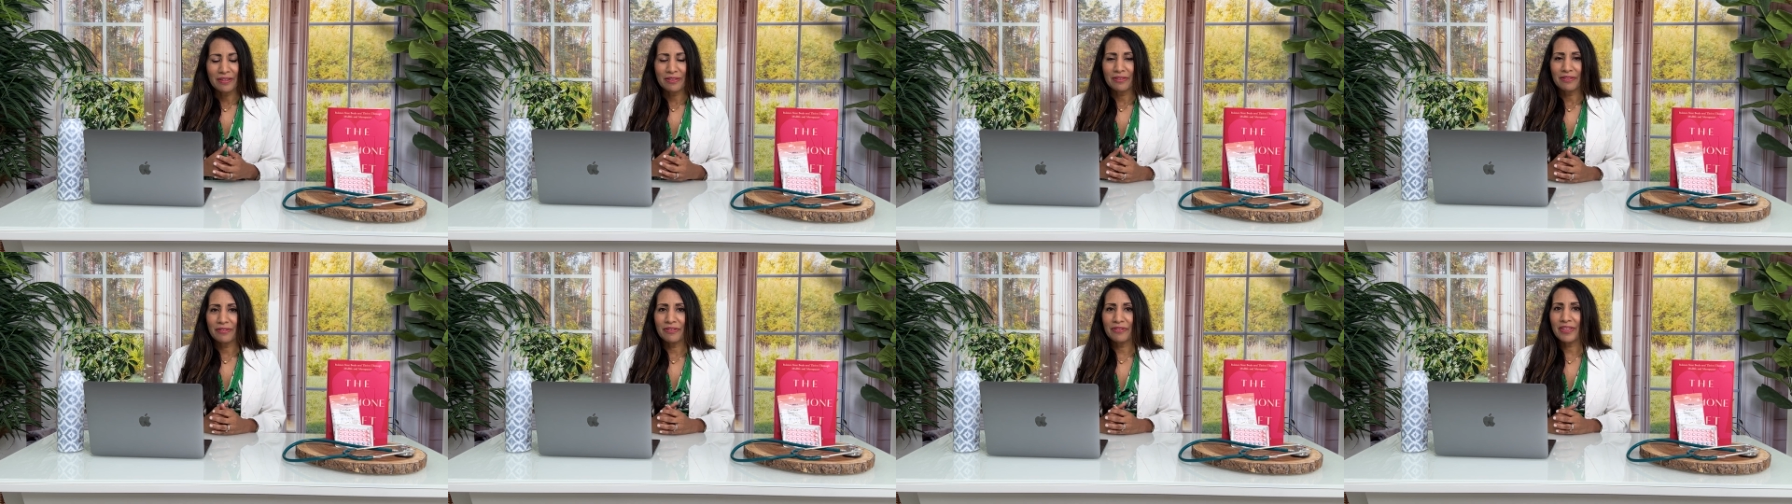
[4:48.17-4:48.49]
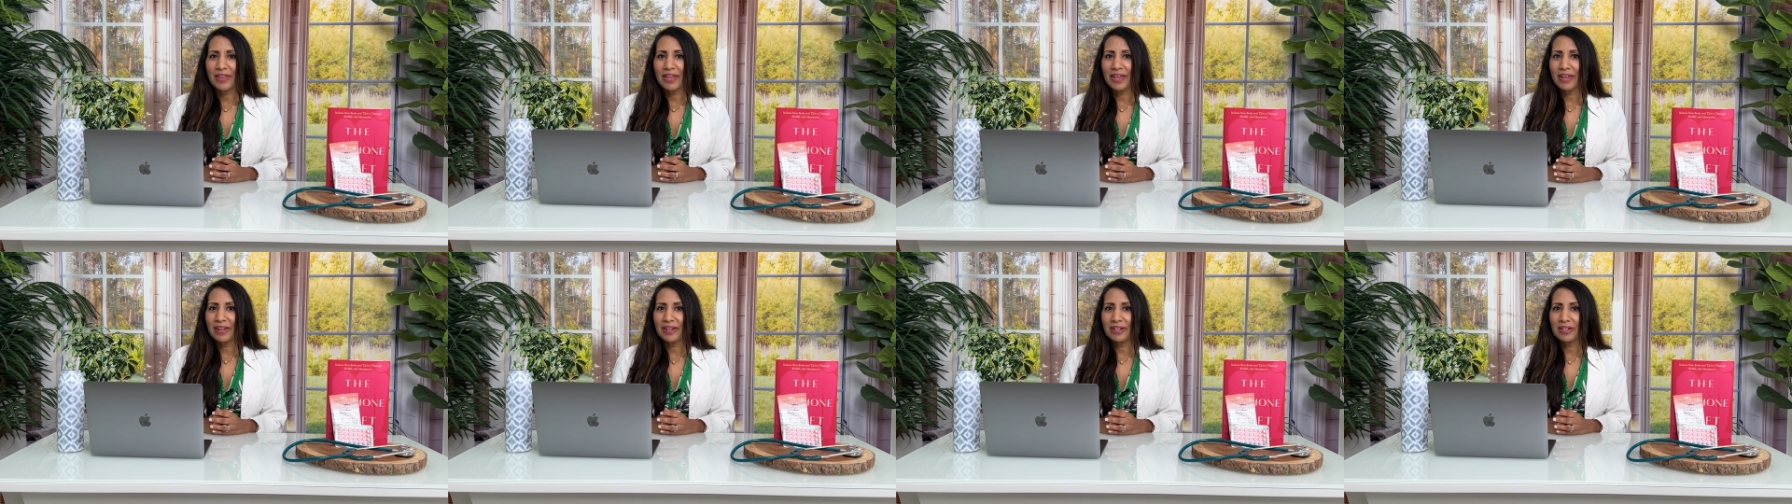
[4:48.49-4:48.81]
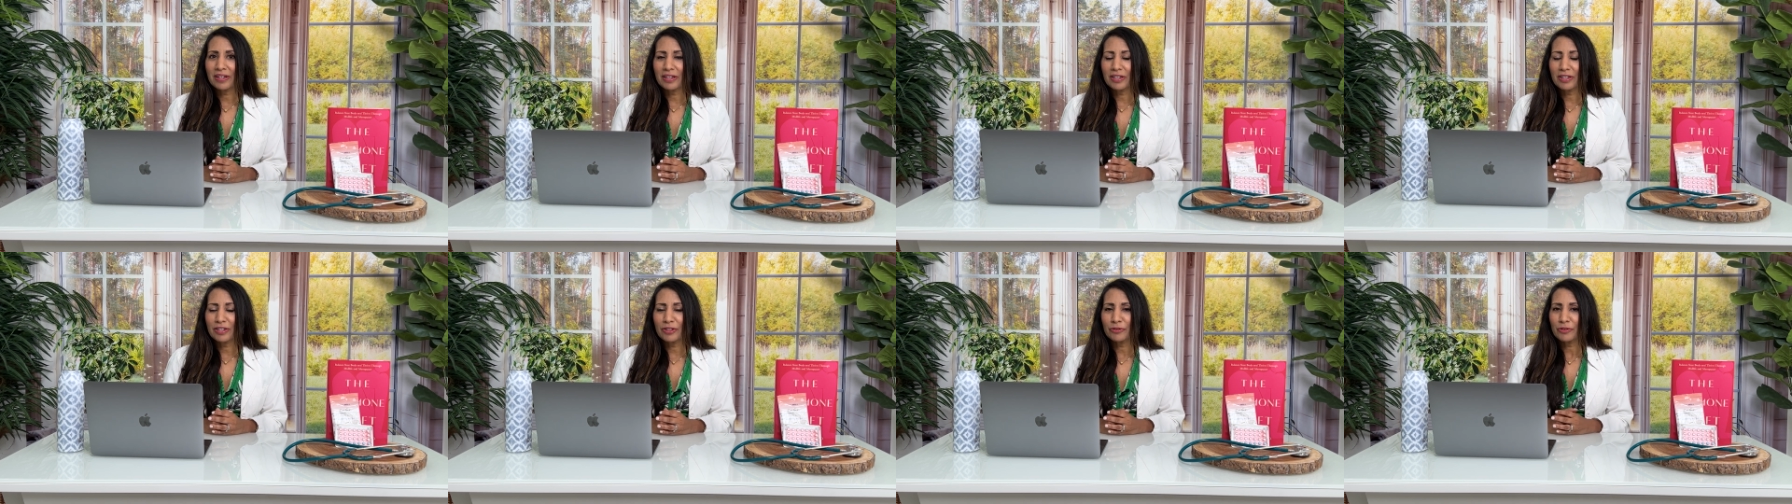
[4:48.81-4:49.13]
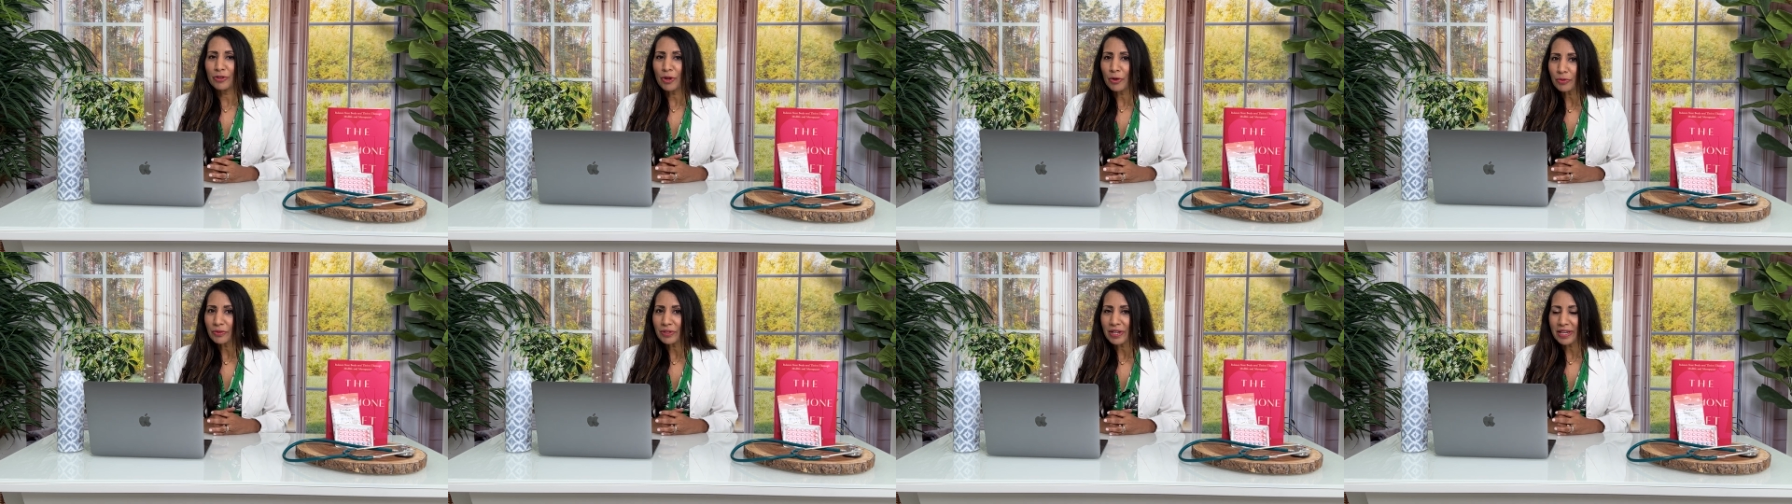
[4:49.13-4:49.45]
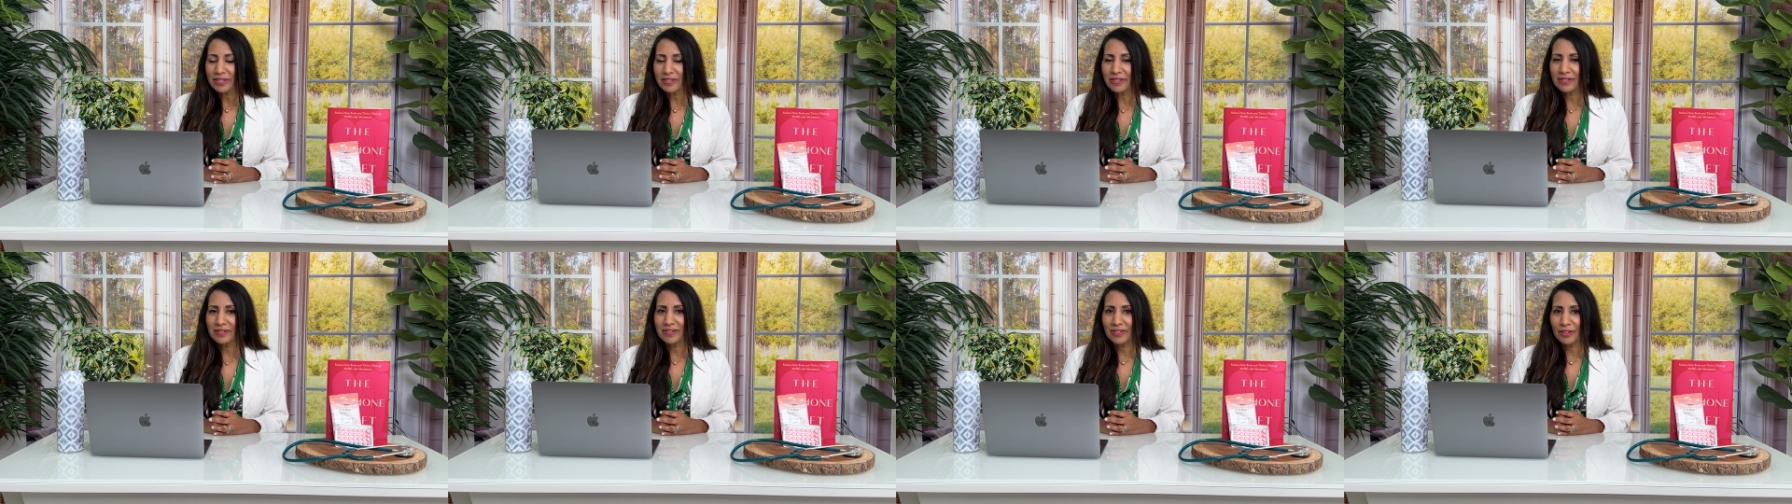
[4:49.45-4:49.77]
then you don't
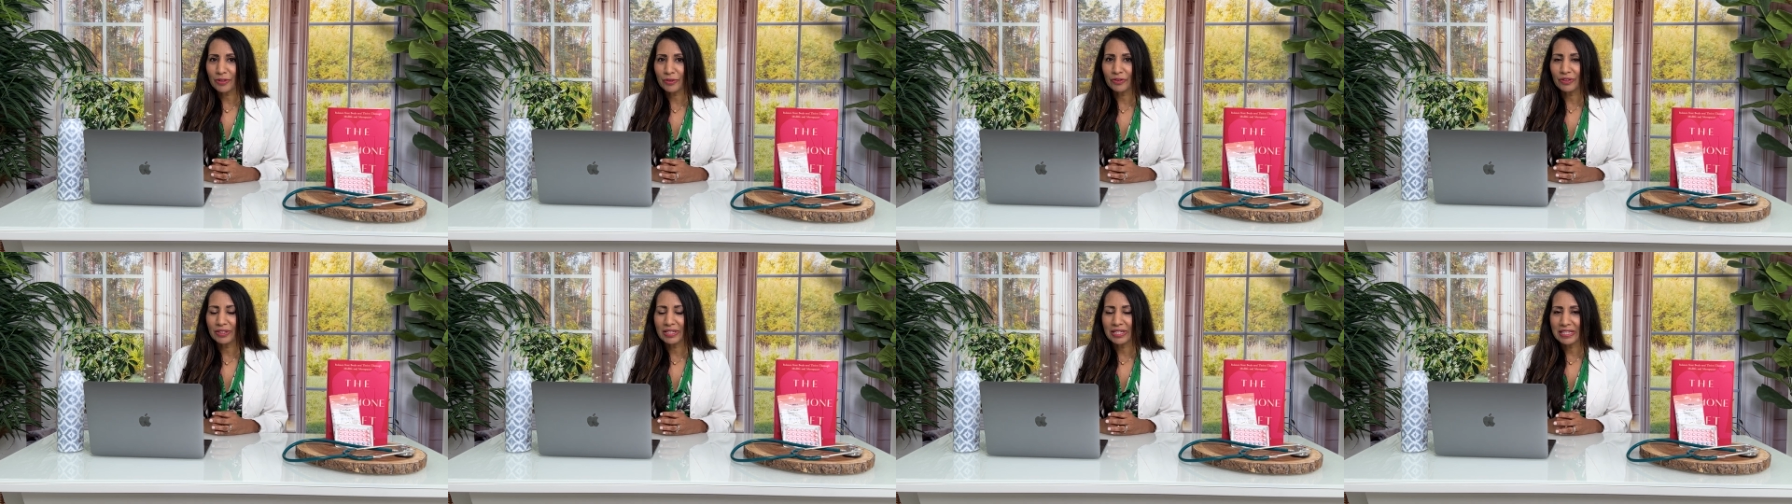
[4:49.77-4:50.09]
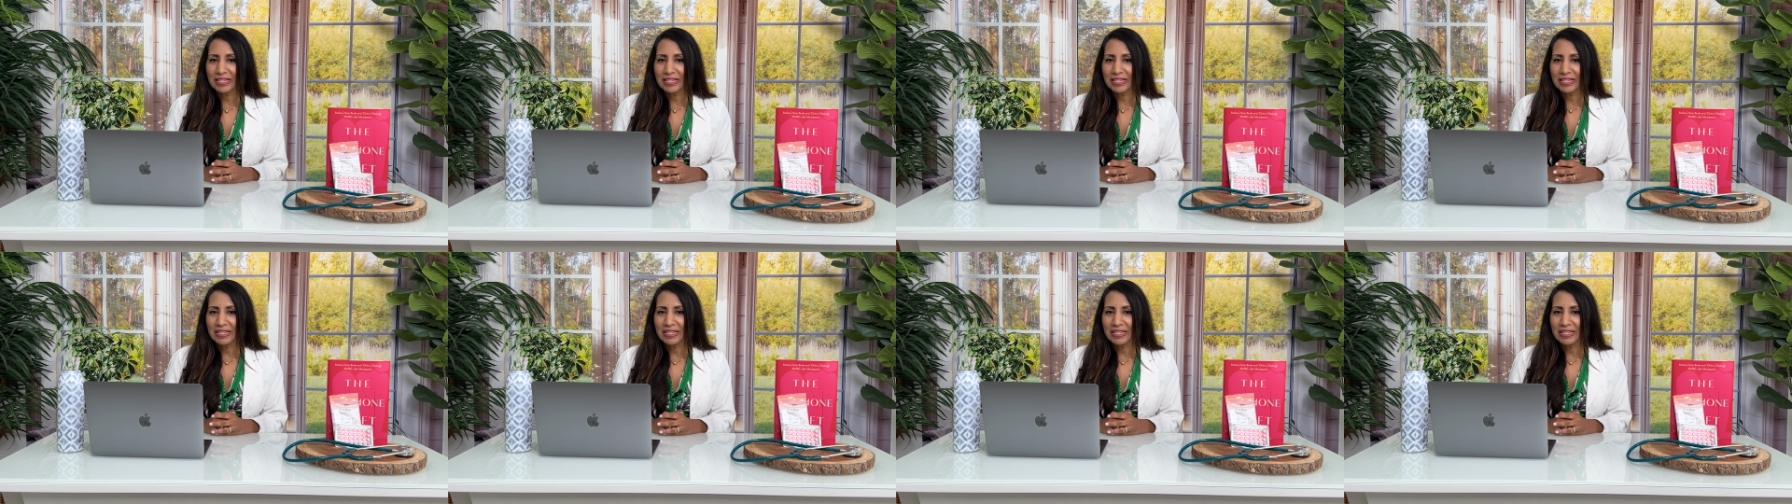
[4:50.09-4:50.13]
necessarily